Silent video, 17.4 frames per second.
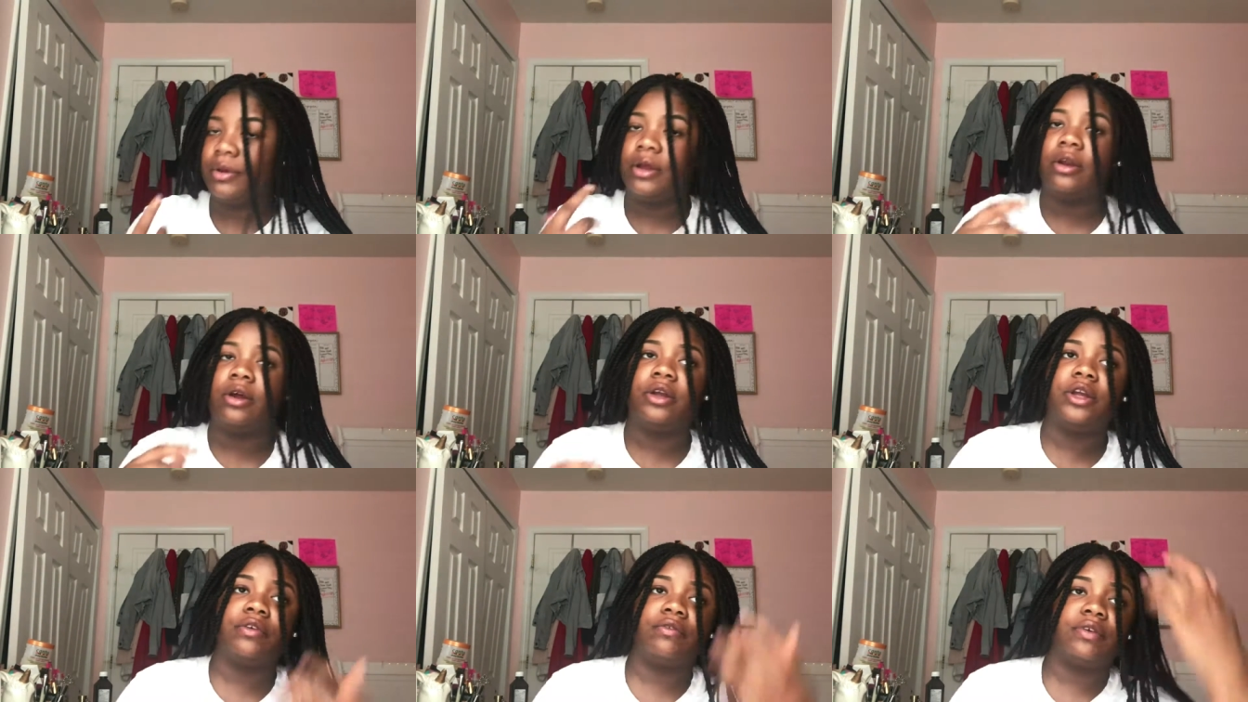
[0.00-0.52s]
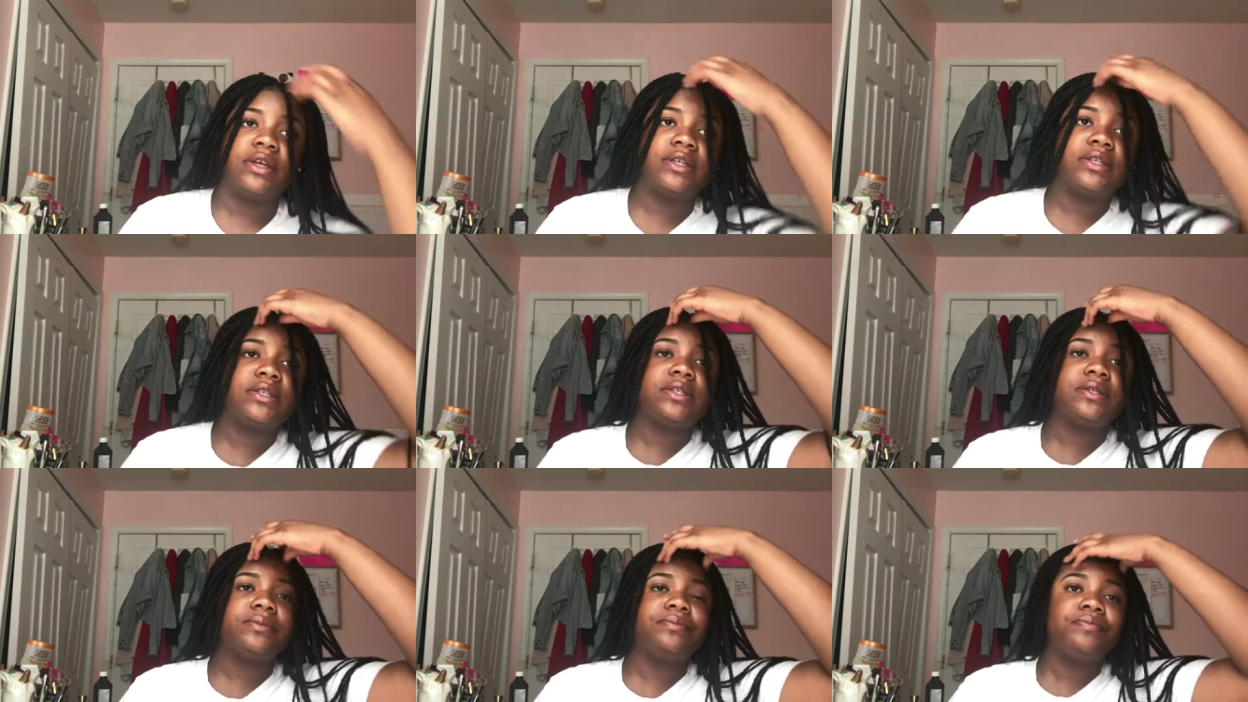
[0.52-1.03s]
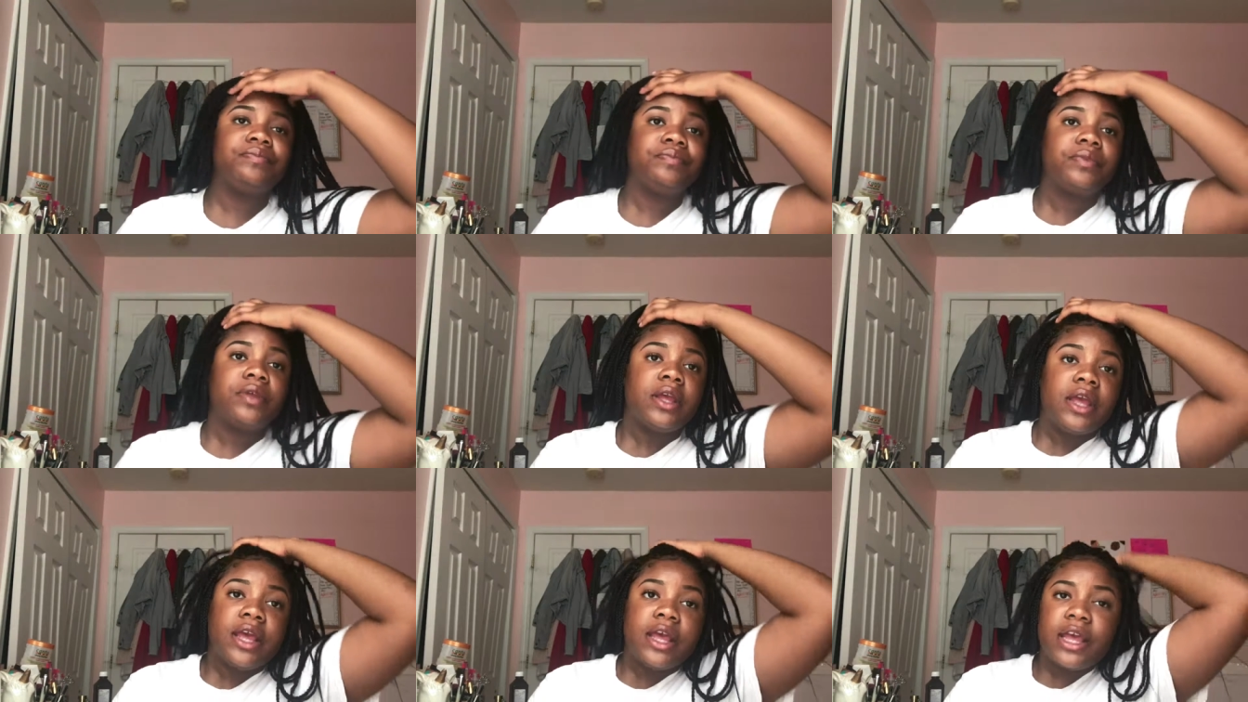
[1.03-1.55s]
band on your wrist
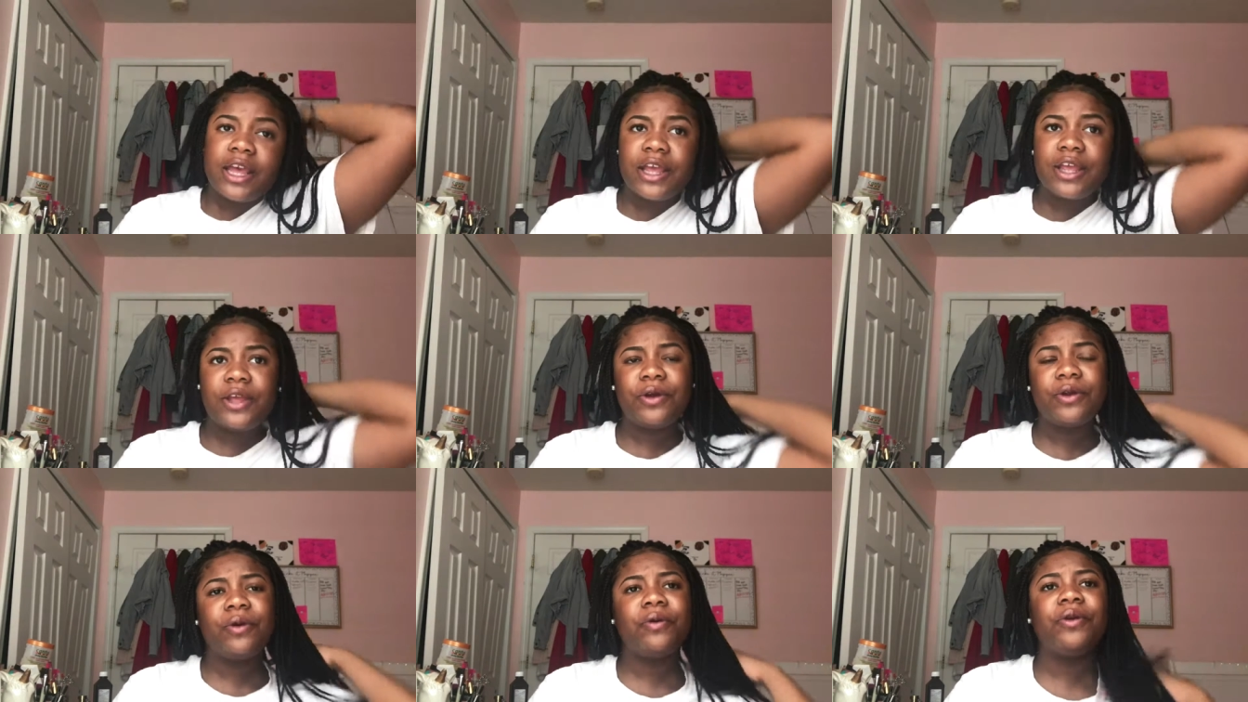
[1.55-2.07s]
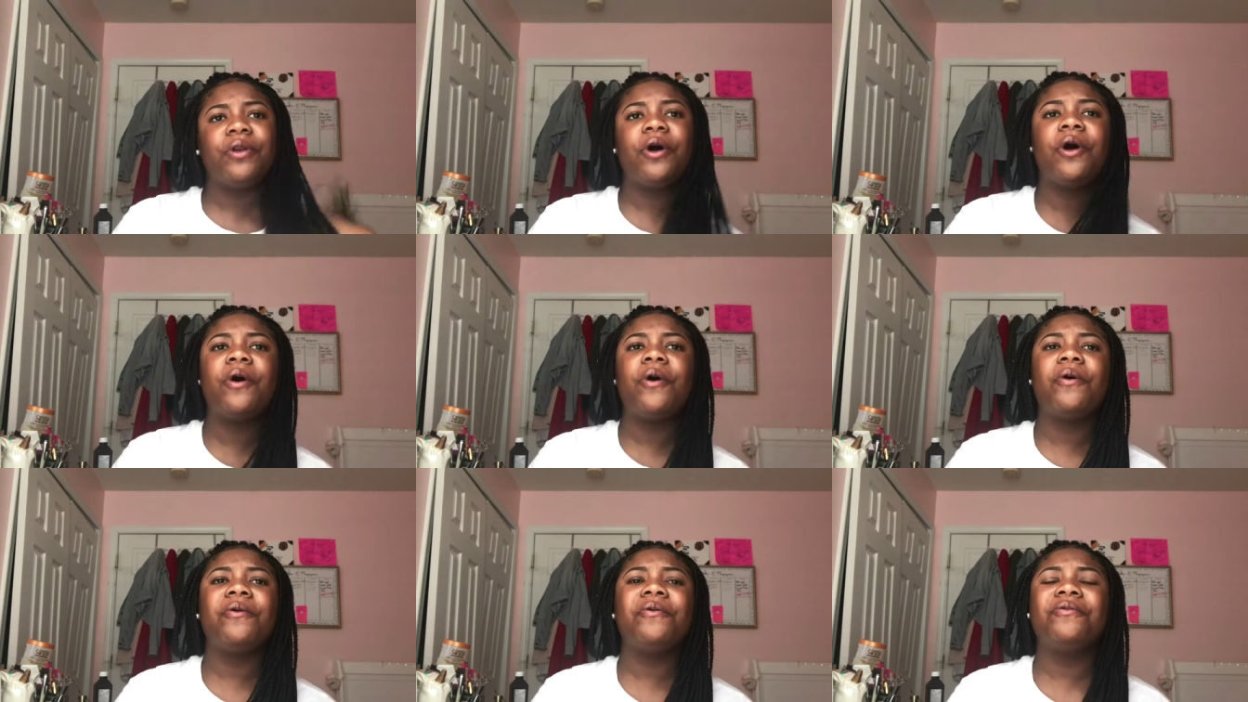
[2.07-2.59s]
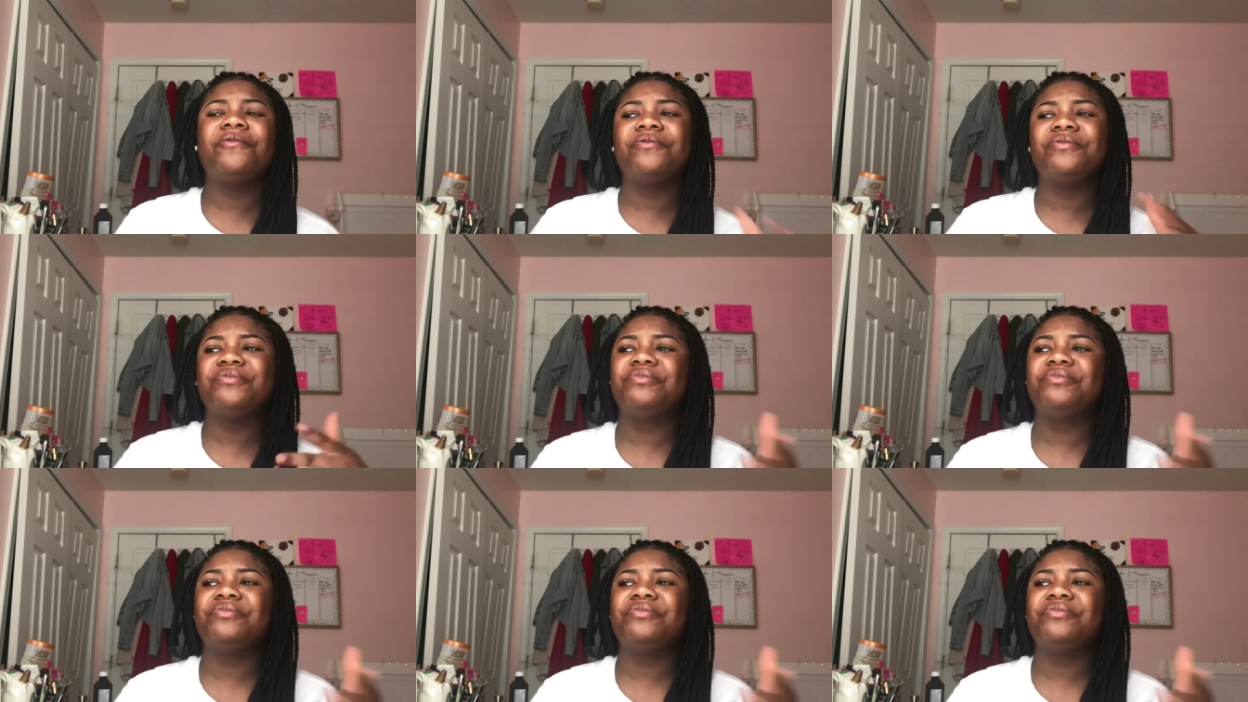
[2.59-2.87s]
and you don't know